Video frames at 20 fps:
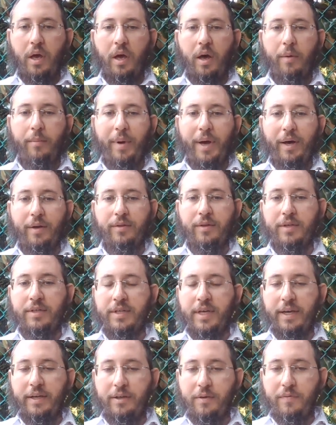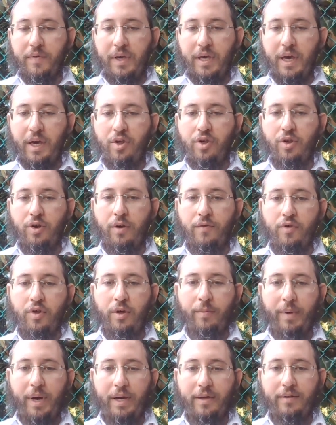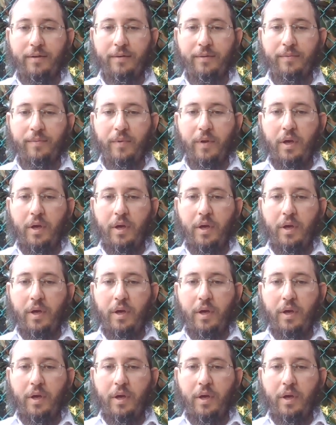about the sanctification of Shabbat,